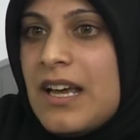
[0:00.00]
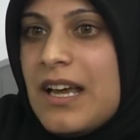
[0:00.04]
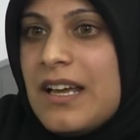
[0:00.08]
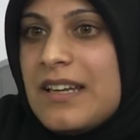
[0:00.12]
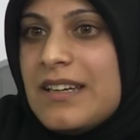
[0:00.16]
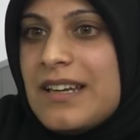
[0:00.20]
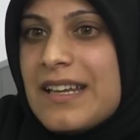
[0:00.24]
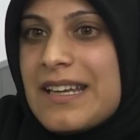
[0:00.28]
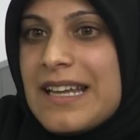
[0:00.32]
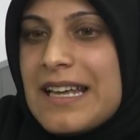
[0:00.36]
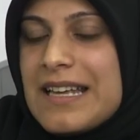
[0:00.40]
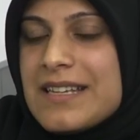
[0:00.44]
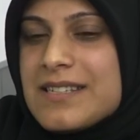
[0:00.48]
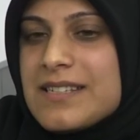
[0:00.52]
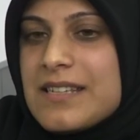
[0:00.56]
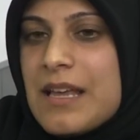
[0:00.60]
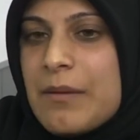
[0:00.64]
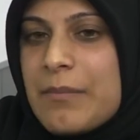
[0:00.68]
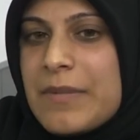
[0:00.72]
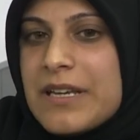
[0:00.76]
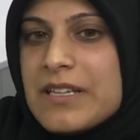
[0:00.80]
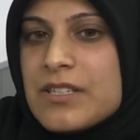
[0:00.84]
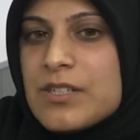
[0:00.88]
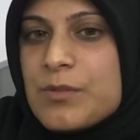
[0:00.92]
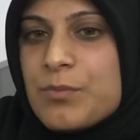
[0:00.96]
And I guess,
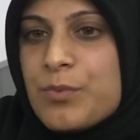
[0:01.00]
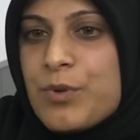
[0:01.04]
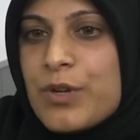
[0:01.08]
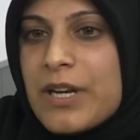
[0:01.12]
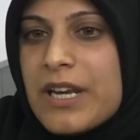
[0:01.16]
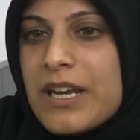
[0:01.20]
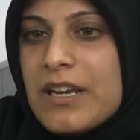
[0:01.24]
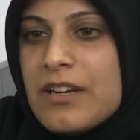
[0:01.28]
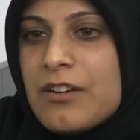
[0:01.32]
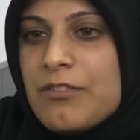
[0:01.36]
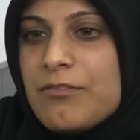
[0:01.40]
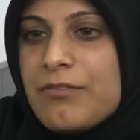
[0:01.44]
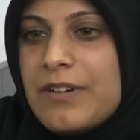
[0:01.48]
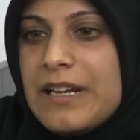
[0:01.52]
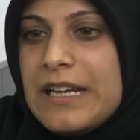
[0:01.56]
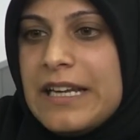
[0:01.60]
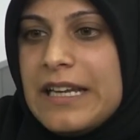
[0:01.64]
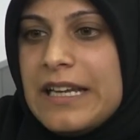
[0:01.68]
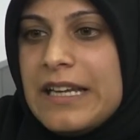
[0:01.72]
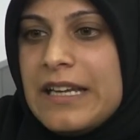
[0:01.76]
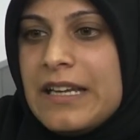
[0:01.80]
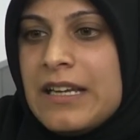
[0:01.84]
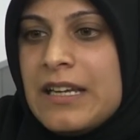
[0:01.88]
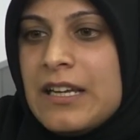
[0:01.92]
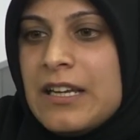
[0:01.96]
I mean, to put it in a
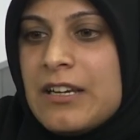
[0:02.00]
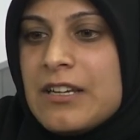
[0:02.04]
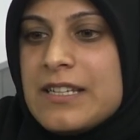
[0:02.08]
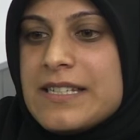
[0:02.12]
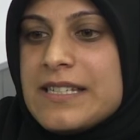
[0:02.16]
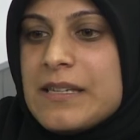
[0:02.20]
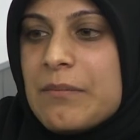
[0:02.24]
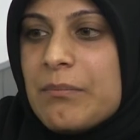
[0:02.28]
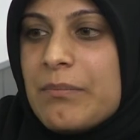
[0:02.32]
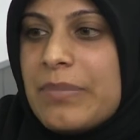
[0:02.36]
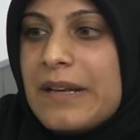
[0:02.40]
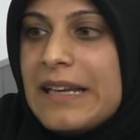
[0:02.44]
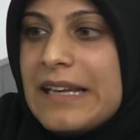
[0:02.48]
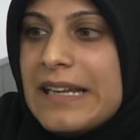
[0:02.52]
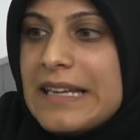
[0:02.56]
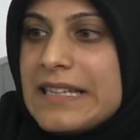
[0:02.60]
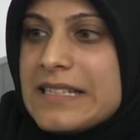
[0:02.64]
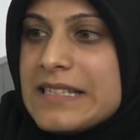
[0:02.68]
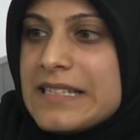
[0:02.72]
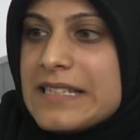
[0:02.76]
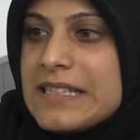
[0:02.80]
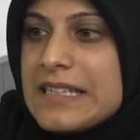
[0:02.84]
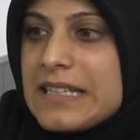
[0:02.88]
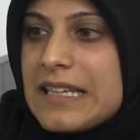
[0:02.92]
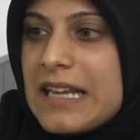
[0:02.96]
really
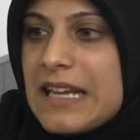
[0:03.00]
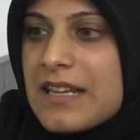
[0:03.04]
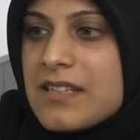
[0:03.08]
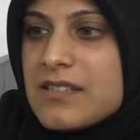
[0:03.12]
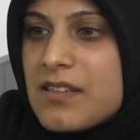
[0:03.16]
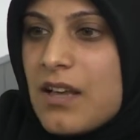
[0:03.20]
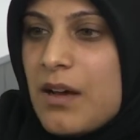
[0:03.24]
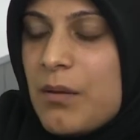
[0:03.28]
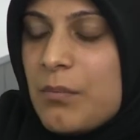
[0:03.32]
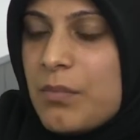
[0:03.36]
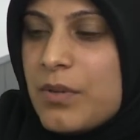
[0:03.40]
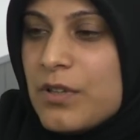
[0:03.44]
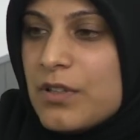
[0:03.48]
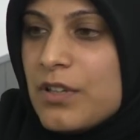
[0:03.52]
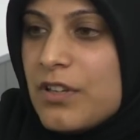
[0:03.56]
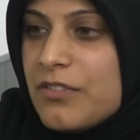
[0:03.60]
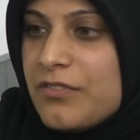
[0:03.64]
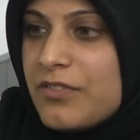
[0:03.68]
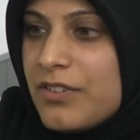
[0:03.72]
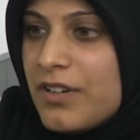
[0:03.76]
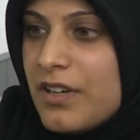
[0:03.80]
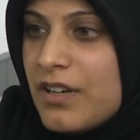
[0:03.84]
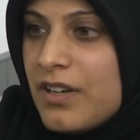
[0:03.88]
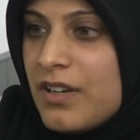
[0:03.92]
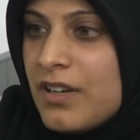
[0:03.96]
simplistic example
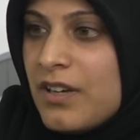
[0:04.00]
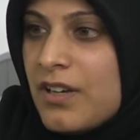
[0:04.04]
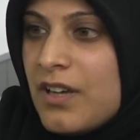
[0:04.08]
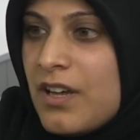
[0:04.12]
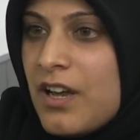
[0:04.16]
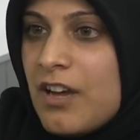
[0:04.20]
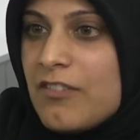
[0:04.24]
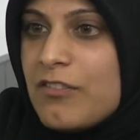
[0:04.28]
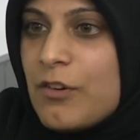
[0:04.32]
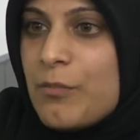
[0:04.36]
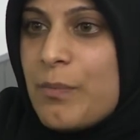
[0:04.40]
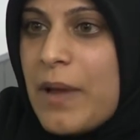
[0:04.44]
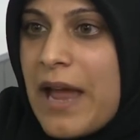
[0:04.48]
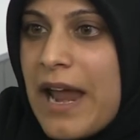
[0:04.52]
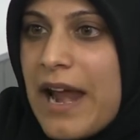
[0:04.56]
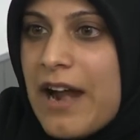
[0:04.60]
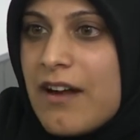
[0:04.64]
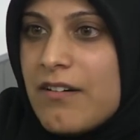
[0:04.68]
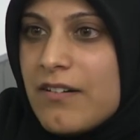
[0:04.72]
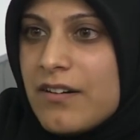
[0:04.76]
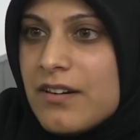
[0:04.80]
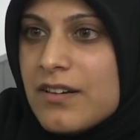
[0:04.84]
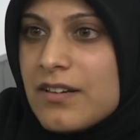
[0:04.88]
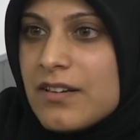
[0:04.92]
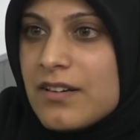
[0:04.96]
of a
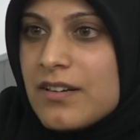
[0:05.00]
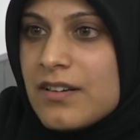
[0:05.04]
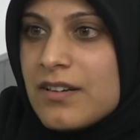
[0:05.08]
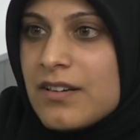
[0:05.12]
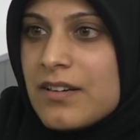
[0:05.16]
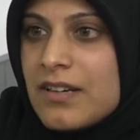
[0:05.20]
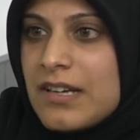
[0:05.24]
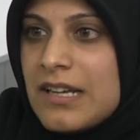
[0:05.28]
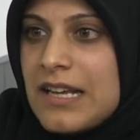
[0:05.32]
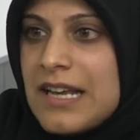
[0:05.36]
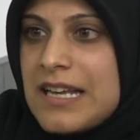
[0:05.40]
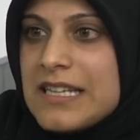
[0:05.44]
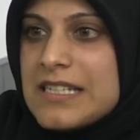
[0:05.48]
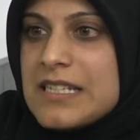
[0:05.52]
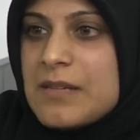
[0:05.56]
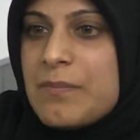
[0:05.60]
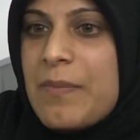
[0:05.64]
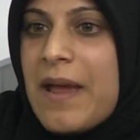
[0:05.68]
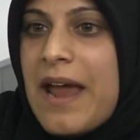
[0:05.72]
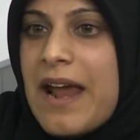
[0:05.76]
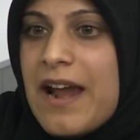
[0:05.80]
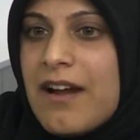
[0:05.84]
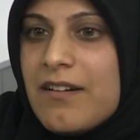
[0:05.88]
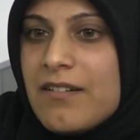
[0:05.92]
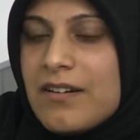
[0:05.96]
parent, as a
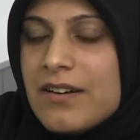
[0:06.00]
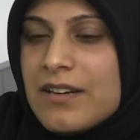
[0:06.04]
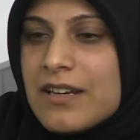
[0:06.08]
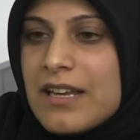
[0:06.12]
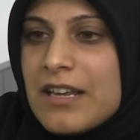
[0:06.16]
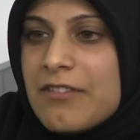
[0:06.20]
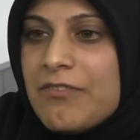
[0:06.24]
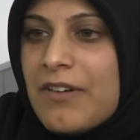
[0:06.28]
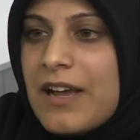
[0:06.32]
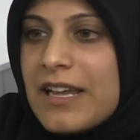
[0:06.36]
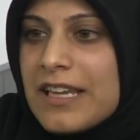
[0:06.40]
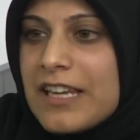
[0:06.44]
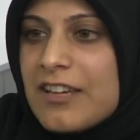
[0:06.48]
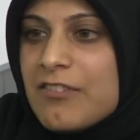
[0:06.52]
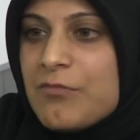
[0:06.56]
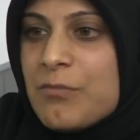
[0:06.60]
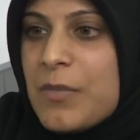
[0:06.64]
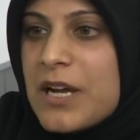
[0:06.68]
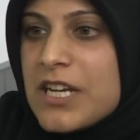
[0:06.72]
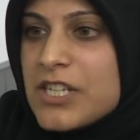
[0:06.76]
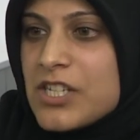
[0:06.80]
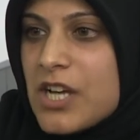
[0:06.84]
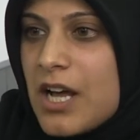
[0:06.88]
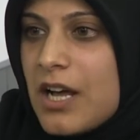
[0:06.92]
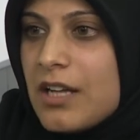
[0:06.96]
parent, if I give
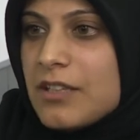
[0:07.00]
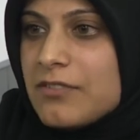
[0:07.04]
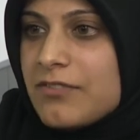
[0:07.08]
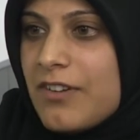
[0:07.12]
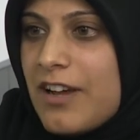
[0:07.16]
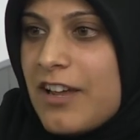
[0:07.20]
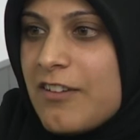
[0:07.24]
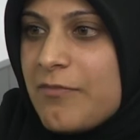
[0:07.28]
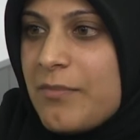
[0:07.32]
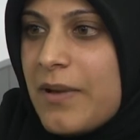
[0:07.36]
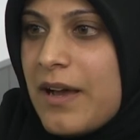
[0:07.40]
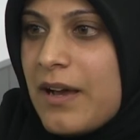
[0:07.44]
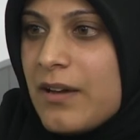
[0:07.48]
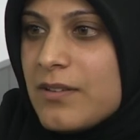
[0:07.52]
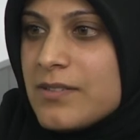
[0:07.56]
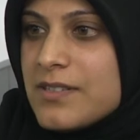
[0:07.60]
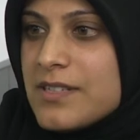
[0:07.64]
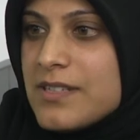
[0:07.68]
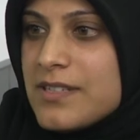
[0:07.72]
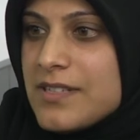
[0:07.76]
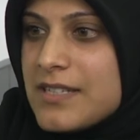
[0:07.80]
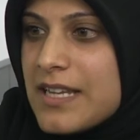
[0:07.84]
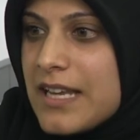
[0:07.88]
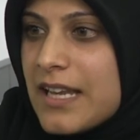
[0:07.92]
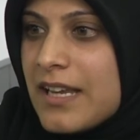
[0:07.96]
my child
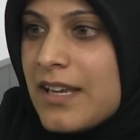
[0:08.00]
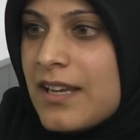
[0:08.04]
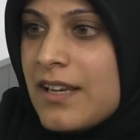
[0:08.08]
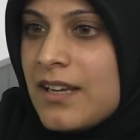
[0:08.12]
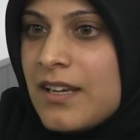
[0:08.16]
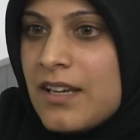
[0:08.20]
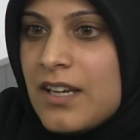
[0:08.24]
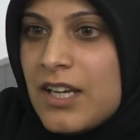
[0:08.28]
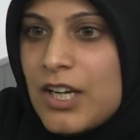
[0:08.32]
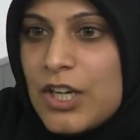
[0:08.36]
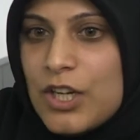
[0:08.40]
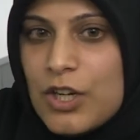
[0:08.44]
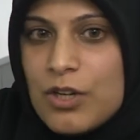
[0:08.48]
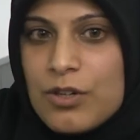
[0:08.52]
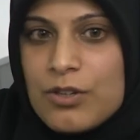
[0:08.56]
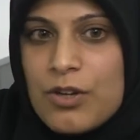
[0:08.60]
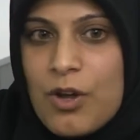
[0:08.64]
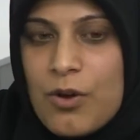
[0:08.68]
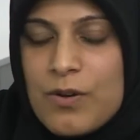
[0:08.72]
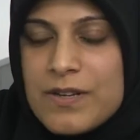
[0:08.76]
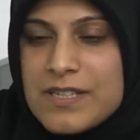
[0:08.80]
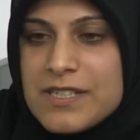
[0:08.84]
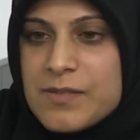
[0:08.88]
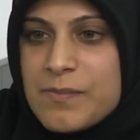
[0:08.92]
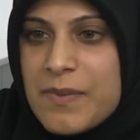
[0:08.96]
£5 and say, you know,
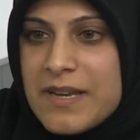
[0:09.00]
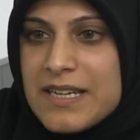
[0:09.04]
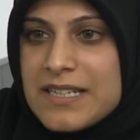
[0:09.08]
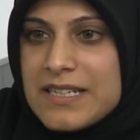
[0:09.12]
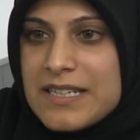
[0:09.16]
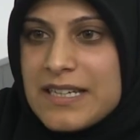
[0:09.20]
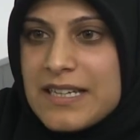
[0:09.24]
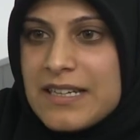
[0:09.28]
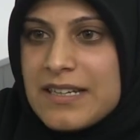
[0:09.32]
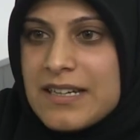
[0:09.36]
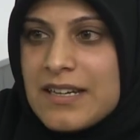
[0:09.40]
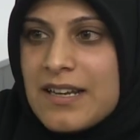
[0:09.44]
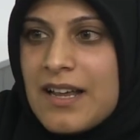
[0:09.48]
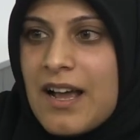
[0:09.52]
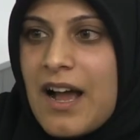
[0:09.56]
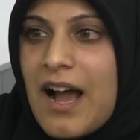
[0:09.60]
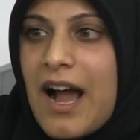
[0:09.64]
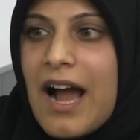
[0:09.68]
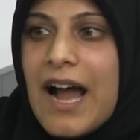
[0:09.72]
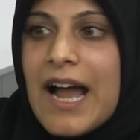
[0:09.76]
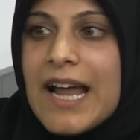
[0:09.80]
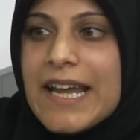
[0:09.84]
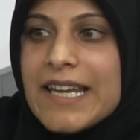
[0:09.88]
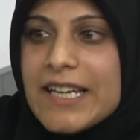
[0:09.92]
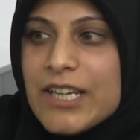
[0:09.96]
go and spend it,
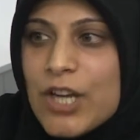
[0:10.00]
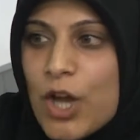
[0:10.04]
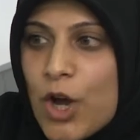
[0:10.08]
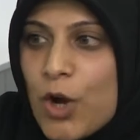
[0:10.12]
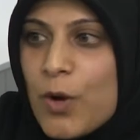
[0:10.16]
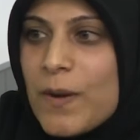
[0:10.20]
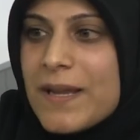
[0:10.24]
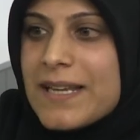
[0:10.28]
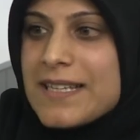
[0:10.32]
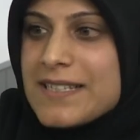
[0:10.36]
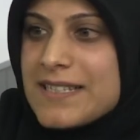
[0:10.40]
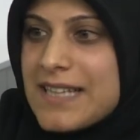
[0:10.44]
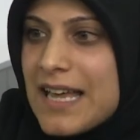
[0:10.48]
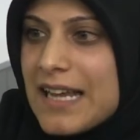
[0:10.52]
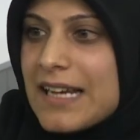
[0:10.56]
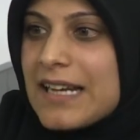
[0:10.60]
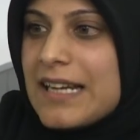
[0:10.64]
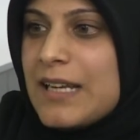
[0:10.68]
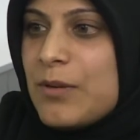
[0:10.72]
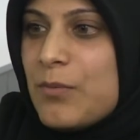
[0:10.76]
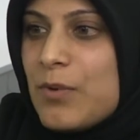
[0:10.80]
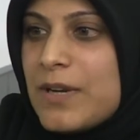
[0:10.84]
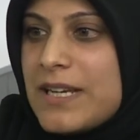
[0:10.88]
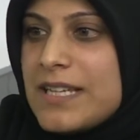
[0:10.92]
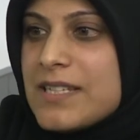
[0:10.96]
I know
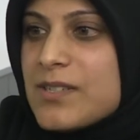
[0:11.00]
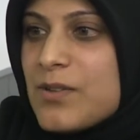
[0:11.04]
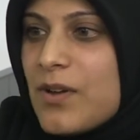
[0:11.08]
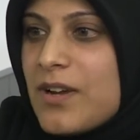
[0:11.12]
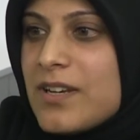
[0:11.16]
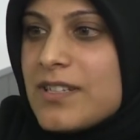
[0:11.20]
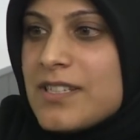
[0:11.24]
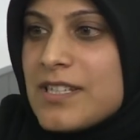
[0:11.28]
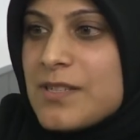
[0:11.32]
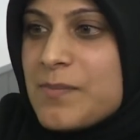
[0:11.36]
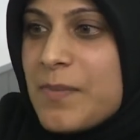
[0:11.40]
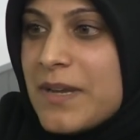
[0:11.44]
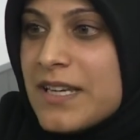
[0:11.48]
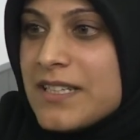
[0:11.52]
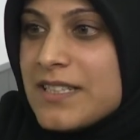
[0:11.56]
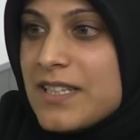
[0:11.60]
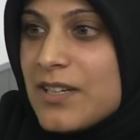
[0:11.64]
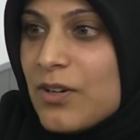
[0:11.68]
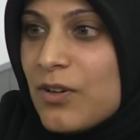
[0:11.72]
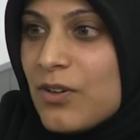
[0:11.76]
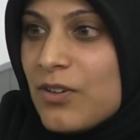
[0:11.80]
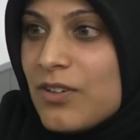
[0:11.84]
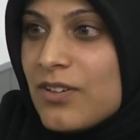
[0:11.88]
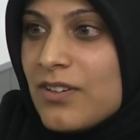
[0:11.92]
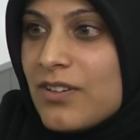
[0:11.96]
exactly what he's going to spend
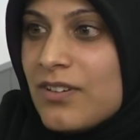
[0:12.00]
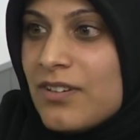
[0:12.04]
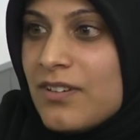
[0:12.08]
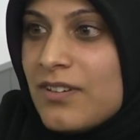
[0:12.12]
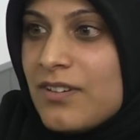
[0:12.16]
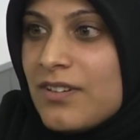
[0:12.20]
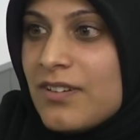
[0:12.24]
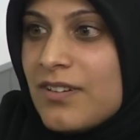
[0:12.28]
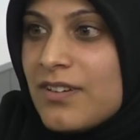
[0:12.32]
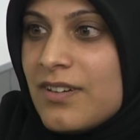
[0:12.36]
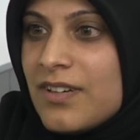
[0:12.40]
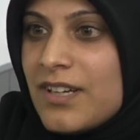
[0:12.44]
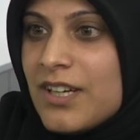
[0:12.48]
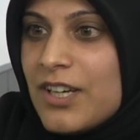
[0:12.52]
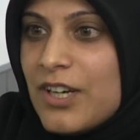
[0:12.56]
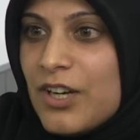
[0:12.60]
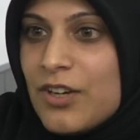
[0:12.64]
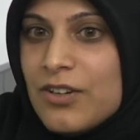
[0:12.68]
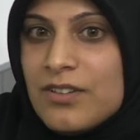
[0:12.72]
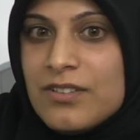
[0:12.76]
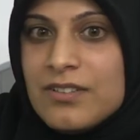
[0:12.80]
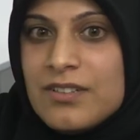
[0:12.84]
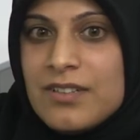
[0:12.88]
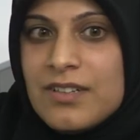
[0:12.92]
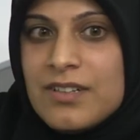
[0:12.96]
it on, you
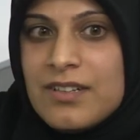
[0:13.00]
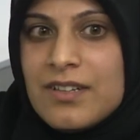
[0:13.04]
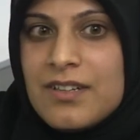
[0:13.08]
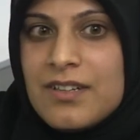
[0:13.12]
know.